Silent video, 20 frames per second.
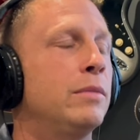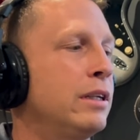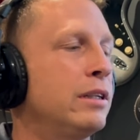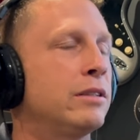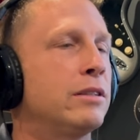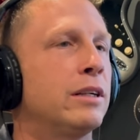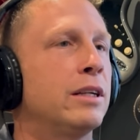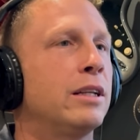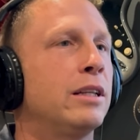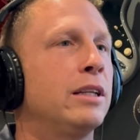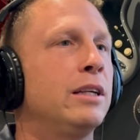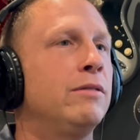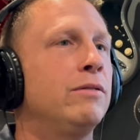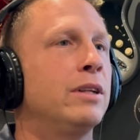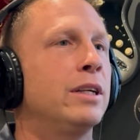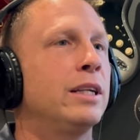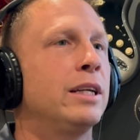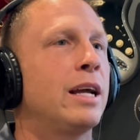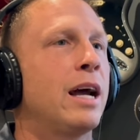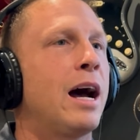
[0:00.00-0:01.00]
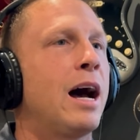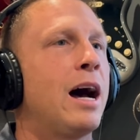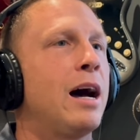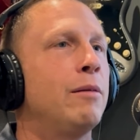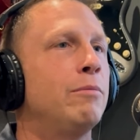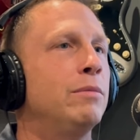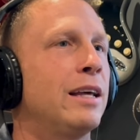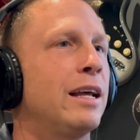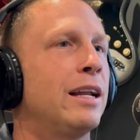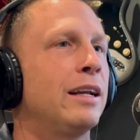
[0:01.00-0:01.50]
There's a Cleveland
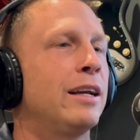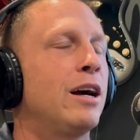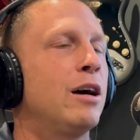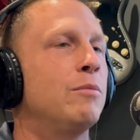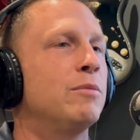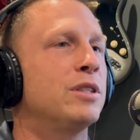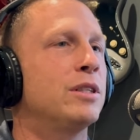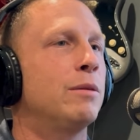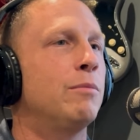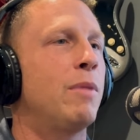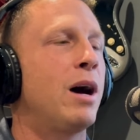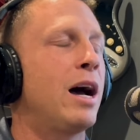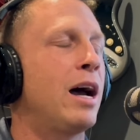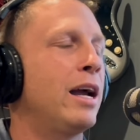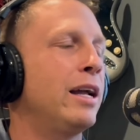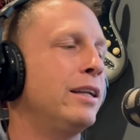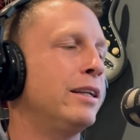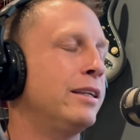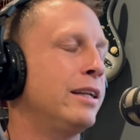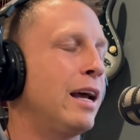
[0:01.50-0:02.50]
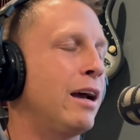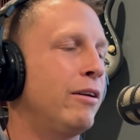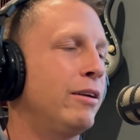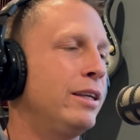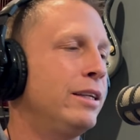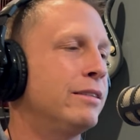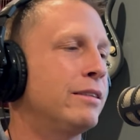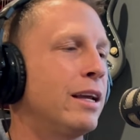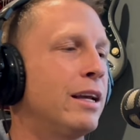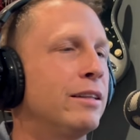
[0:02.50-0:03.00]
cop that comes to mind, and now
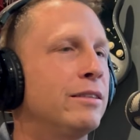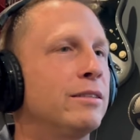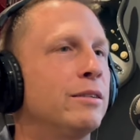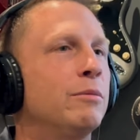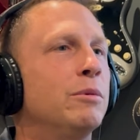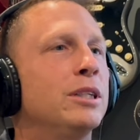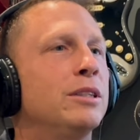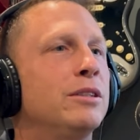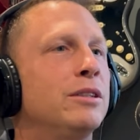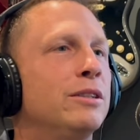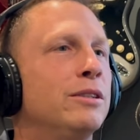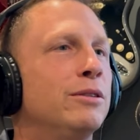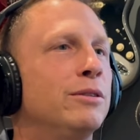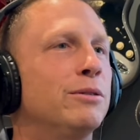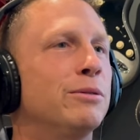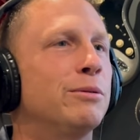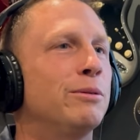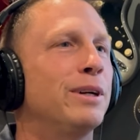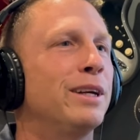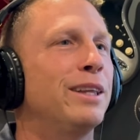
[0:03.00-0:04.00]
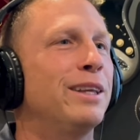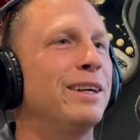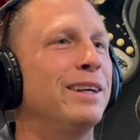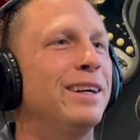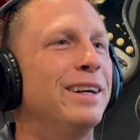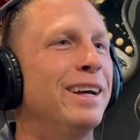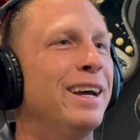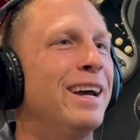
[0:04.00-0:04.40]
he's had some issues with